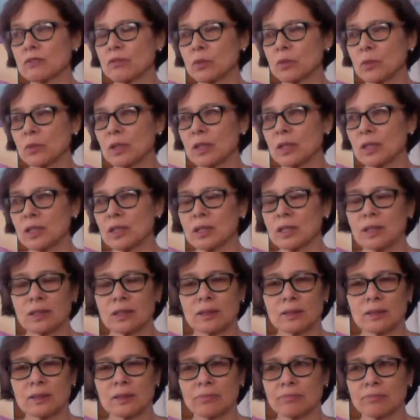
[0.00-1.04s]
for
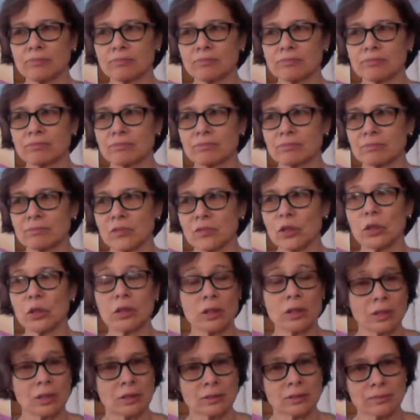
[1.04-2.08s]

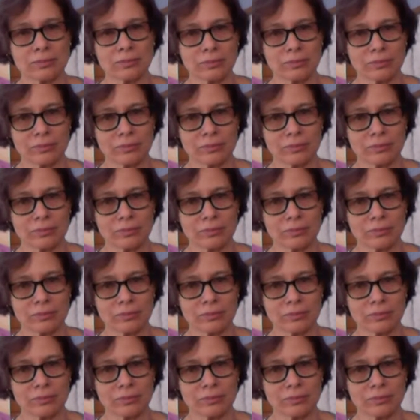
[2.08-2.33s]
her,